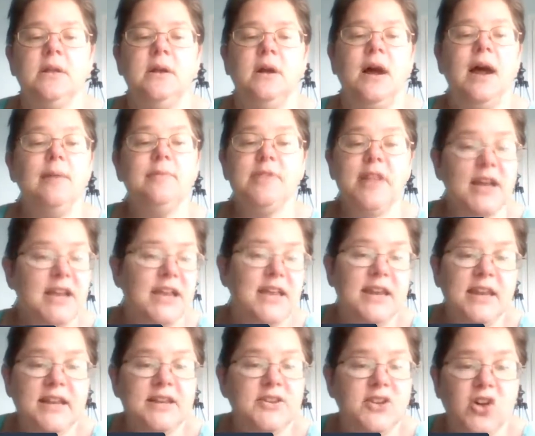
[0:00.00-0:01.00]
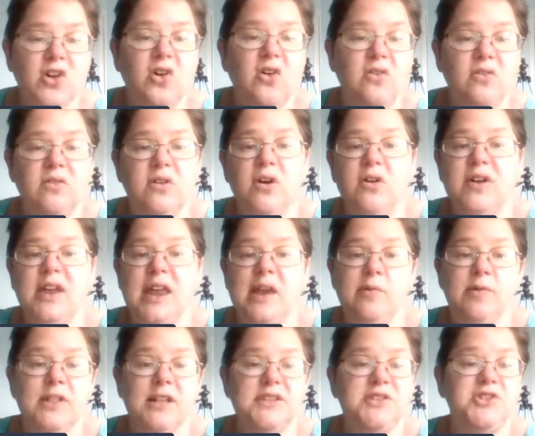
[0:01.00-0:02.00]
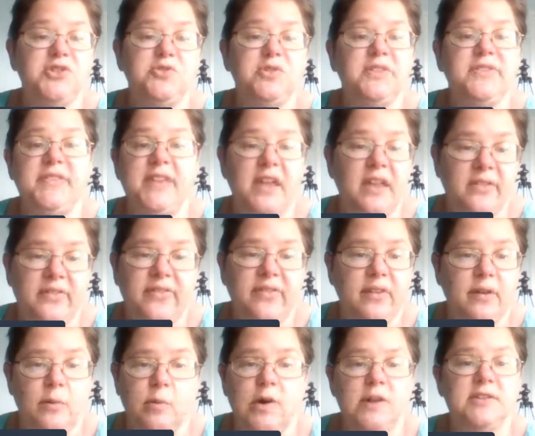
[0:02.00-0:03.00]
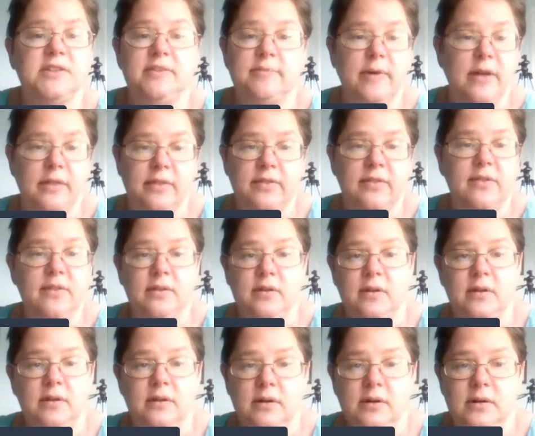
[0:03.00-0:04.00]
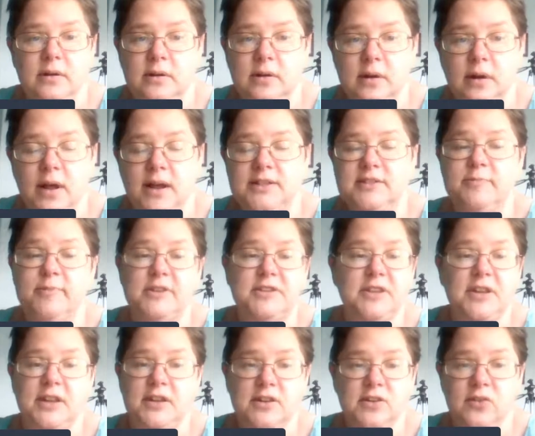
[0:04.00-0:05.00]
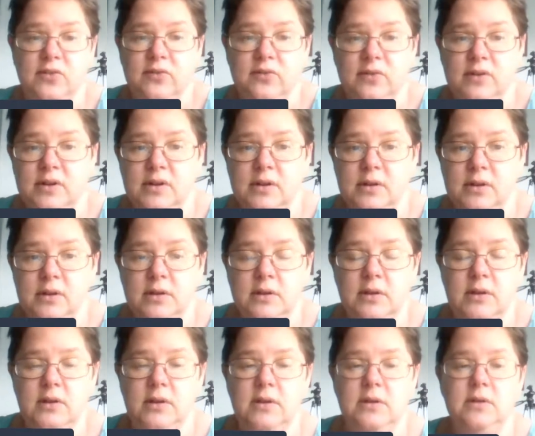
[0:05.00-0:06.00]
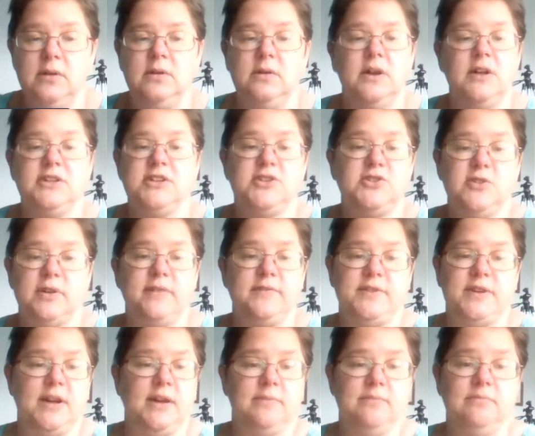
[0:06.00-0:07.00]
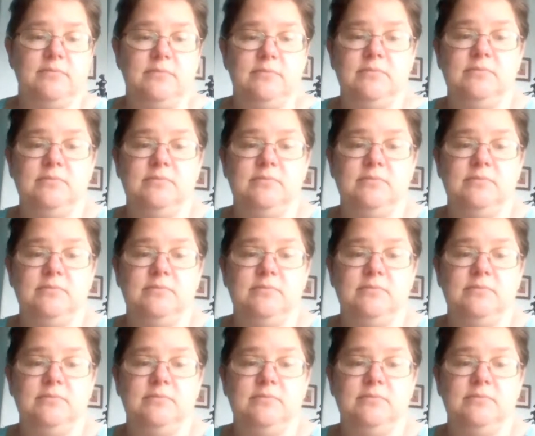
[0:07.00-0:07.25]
I'm lucky to go, okay, well, let's do it this once a month. That's the best I can do. I just don't have time.